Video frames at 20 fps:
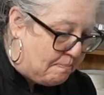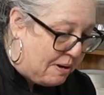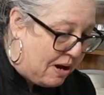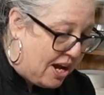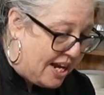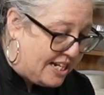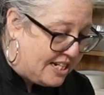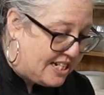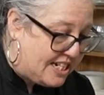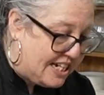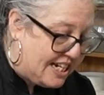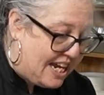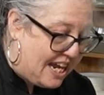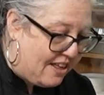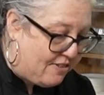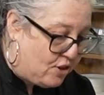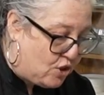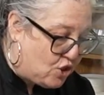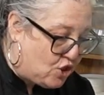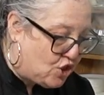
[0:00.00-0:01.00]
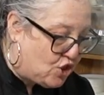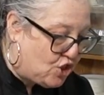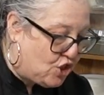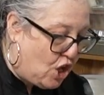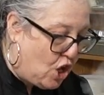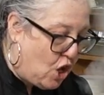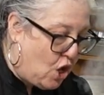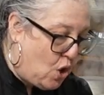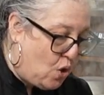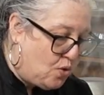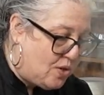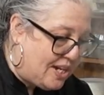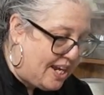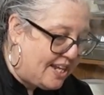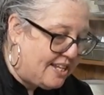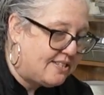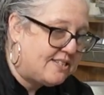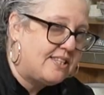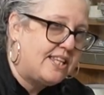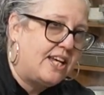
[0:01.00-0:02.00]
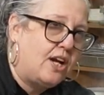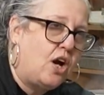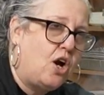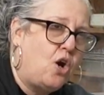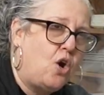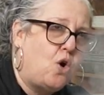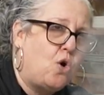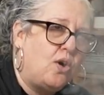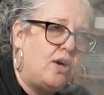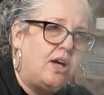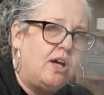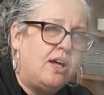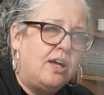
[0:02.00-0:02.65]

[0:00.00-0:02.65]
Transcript: bind together so nicely. Oh,